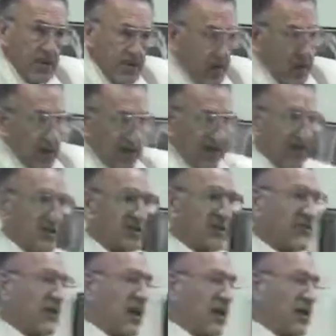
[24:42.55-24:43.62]
Because, first
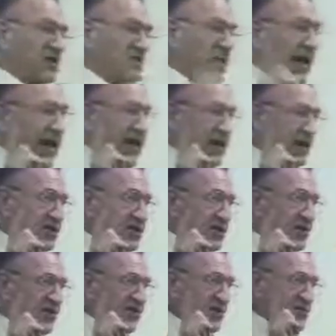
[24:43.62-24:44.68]
of all, his mind is
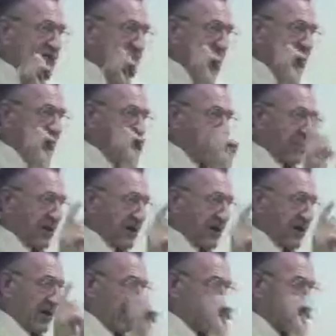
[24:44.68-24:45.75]
so fixed it can blip in and out,